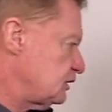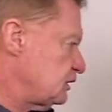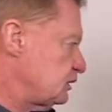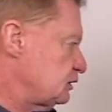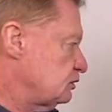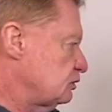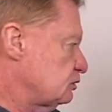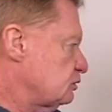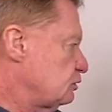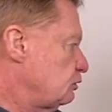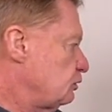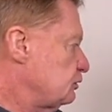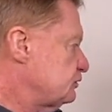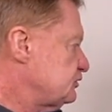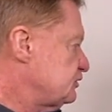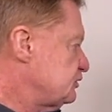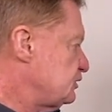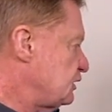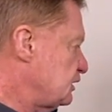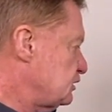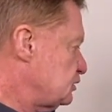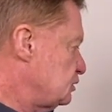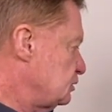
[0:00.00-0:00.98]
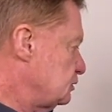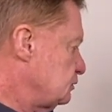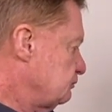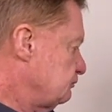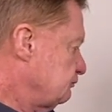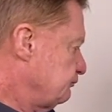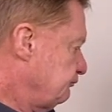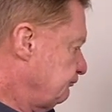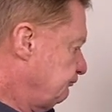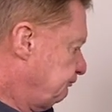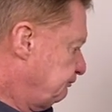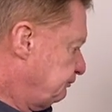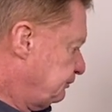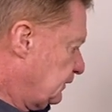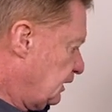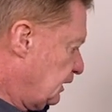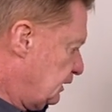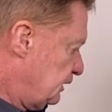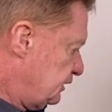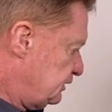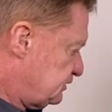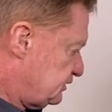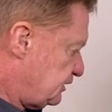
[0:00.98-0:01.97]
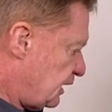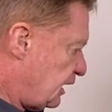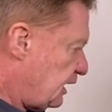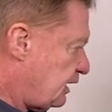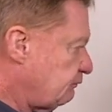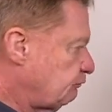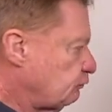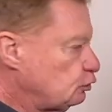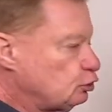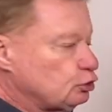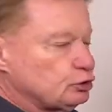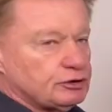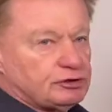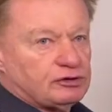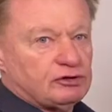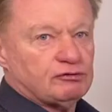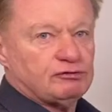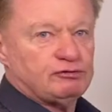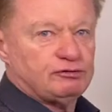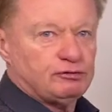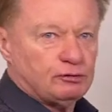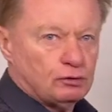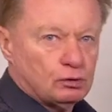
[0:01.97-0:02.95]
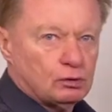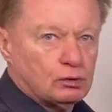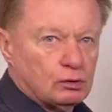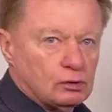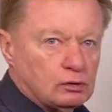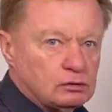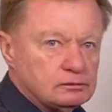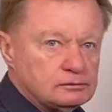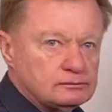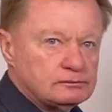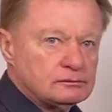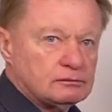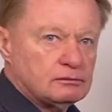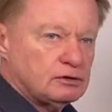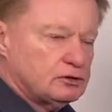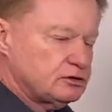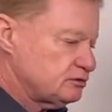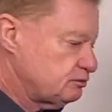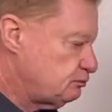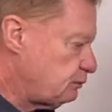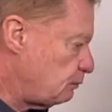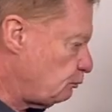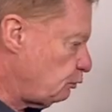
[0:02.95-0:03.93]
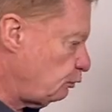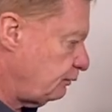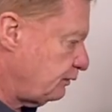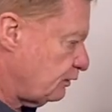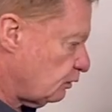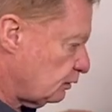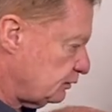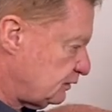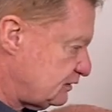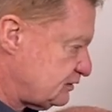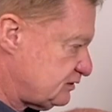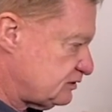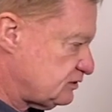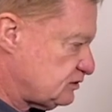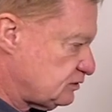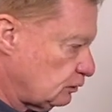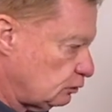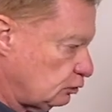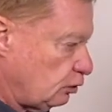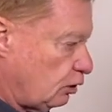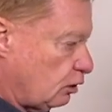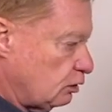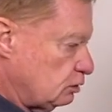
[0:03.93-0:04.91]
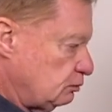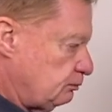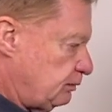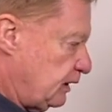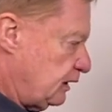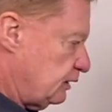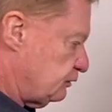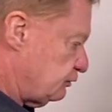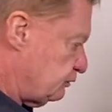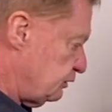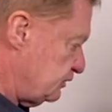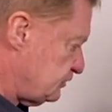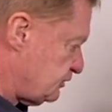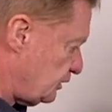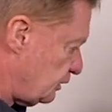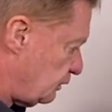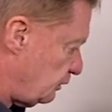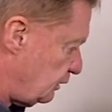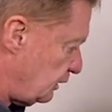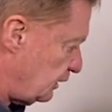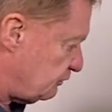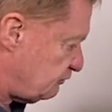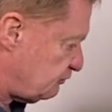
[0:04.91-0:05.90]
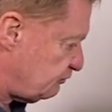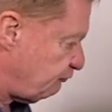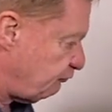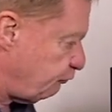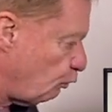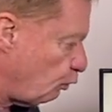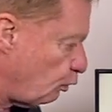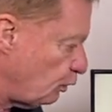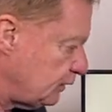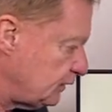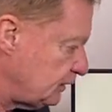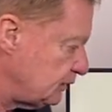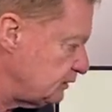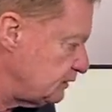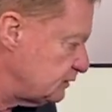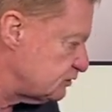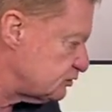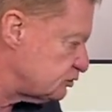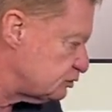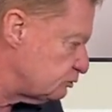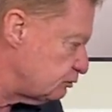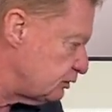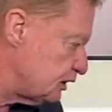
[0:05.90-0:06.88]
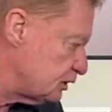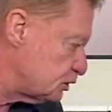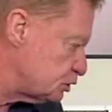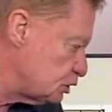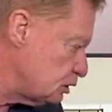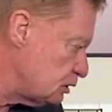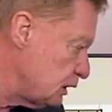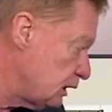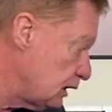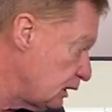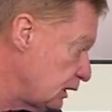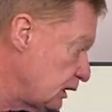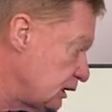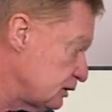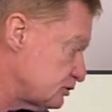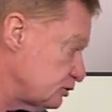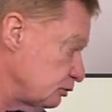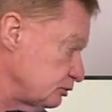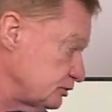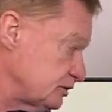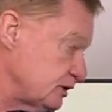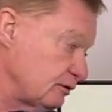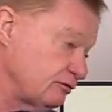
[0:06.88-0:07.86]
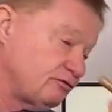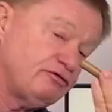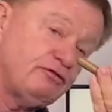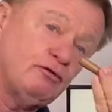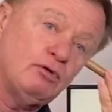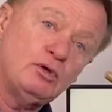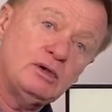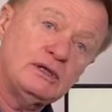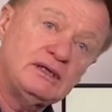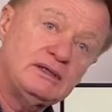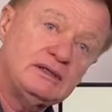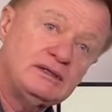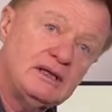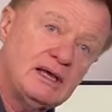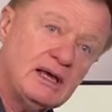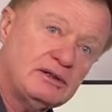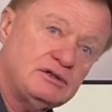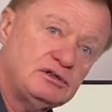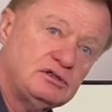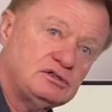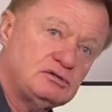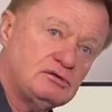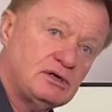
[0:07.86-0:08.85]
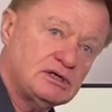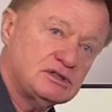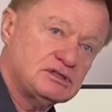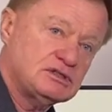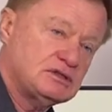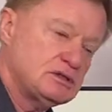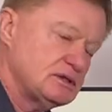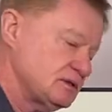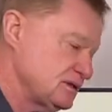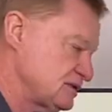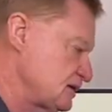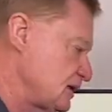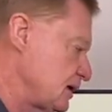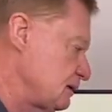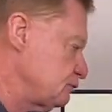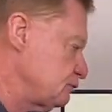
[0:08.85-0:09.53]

in the cross section is to have a look at the fall. Because remember, this is the long boundary, so it's falling in this direction. It's also falling in the other direction at the same